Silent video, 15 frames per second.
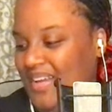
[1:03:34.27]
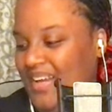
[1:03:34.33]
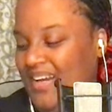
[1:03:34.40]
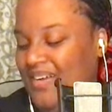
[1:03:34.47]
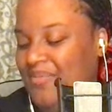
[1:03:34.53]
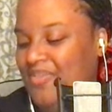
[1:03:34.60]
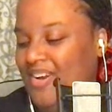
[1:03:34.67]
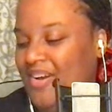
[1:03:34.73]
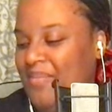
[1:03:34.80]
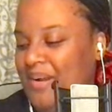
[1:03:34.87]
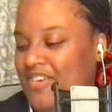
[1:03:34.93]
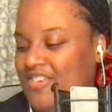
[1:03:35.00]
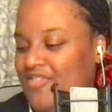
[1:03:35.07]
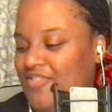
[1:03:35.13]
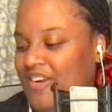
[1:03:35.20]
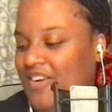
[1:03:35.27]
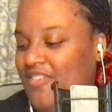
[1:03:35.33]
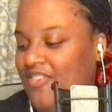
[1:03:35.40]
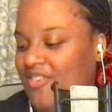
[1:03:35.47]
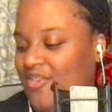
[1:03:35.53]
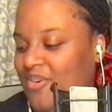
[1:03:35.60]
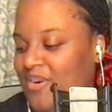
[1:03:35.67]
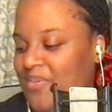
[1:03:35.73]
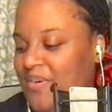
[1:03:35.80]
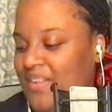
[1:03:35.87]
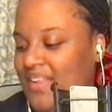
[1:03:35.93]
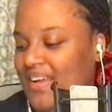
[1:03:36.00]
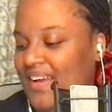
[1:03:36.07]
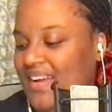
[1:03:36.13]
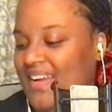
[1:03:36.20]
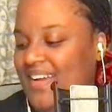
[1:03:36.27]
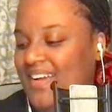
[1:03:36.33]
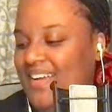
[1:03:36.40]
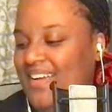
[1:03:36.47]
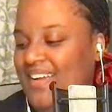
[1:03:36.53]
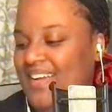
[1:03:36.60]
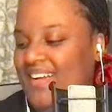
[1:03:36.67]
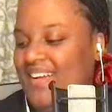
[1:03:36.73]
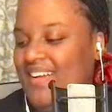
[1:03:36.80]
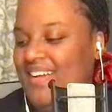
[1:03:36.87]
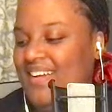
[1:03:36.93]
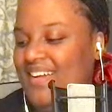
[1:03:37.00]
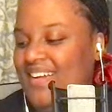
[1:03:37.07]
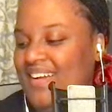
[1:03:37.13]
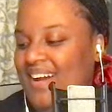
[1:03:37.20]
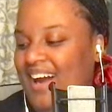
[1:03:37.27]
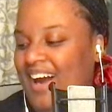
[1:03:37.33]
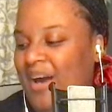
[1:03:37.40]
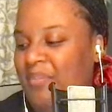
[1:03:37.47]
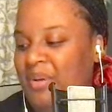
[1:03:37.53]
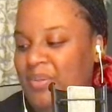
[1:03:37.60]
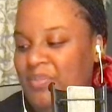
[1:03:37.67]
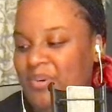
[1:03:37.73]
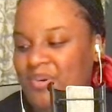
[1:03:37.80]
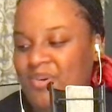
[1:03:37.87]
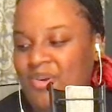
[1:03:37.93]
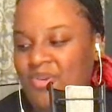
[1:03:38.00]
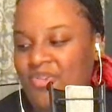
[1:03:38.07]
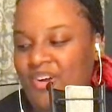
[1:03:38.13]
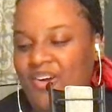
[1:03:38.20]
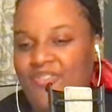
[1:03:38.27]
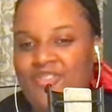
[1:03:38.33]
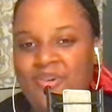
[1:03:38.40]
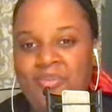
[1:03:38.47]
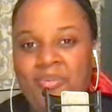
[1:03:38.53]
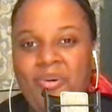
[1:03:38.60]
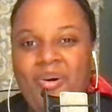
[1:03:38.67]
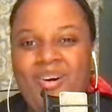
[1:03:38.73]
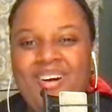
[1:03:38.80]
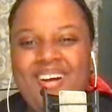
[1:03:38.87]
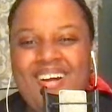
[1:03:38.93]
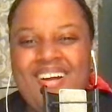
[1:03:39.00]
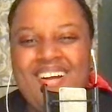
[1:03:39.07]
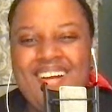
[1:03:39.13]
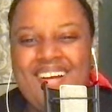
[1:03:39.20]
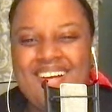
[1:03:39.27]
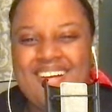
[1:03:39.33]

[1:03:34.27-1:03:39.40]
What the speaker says: I'm trying to imagine a fantasy story where, like, a hummingbird goes off to war.